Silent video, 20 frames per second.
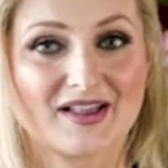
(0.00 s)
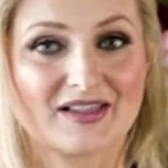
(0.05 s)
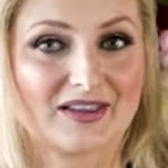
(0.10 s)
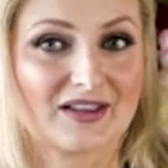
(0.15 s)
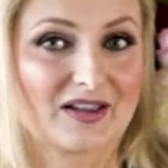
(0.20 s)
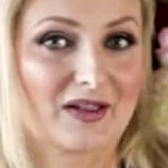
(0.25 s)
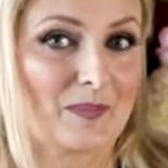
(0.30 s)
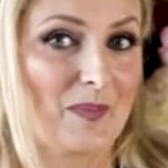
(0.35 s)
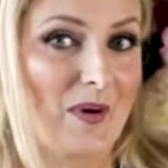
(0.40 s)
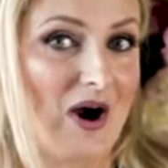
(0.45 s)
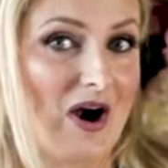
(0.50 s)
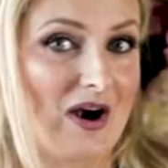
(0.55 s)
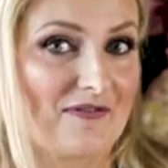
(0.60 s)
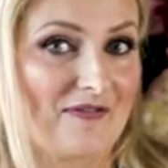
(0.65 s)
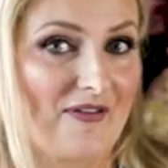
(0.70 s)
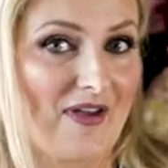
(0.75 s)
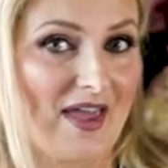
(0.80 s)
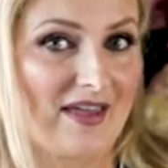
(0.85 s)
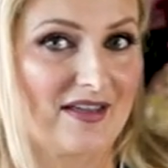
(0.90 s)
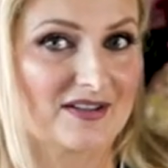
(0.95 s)
little
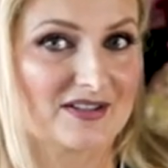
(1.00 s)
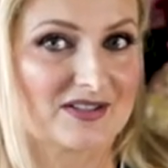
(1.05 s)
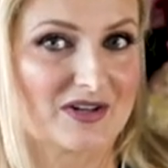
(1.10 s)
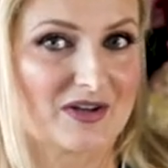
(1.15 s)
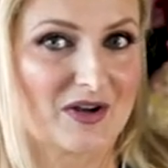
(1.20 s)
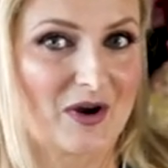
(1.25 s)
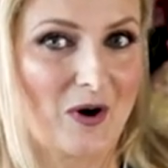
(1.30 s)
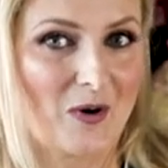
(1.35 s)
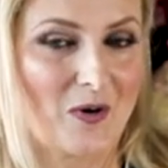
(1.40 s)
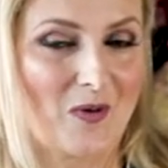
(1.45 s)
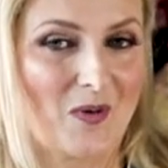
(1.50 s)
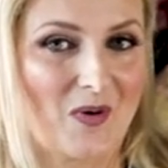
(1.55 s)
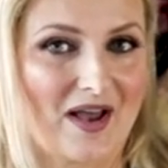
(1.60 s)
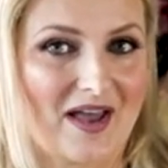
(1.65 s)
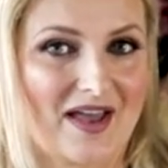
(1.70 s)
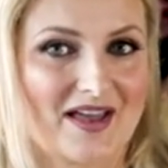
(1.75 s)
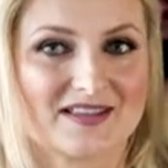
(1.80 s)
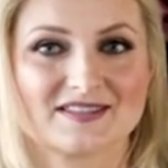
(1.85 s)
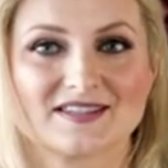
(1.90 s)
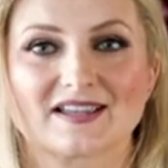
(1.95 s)
parfait to go
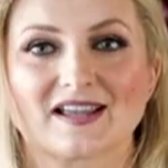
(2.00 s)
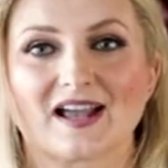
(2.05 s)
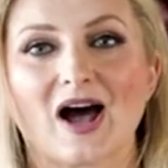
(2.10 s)
as a